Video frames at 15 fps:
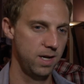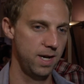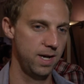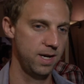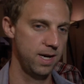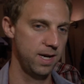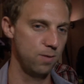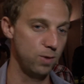
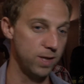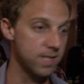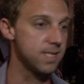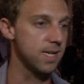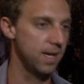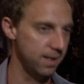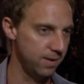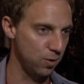And we
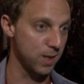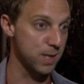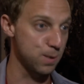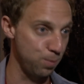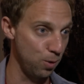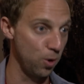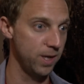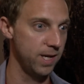decided to
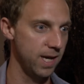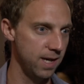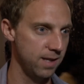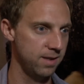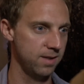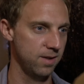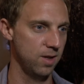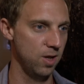explore
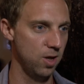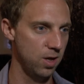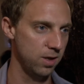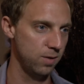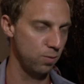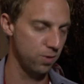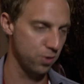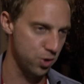that a
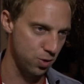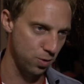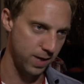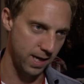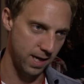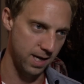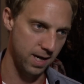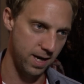lot. We were
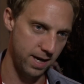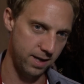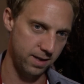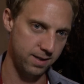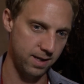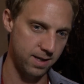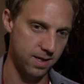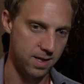shooting at
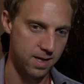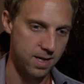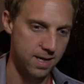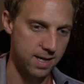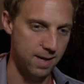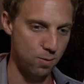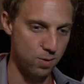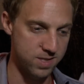night, and
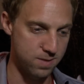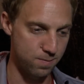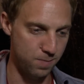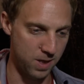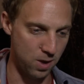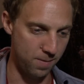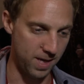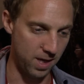it was
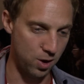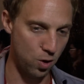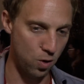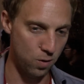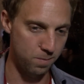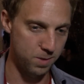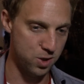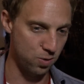becoming
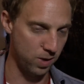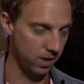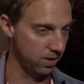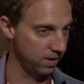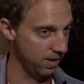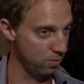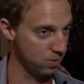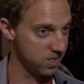cold, but during
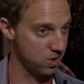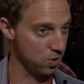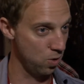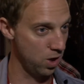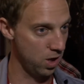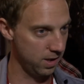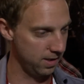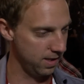the day it was so
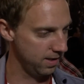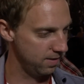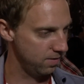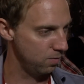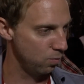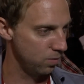hot that